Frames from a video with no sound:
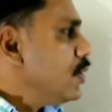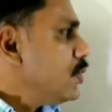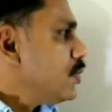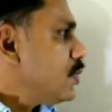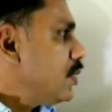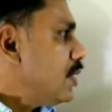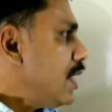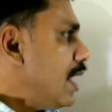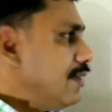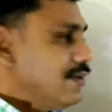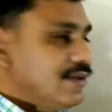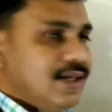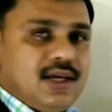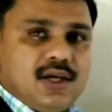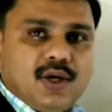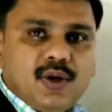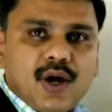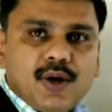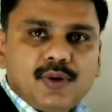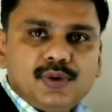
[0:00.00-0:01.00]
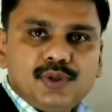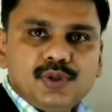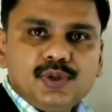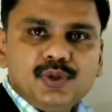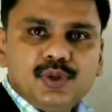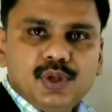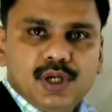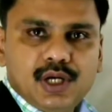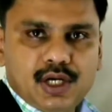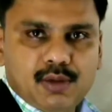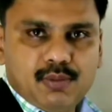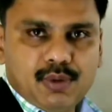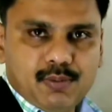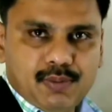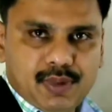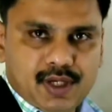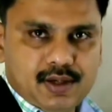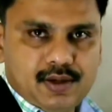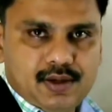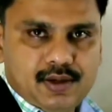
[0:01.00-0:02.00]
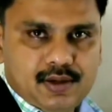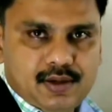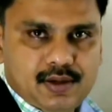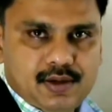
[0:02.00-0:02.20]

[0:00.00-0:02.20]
So that thing you have to remember.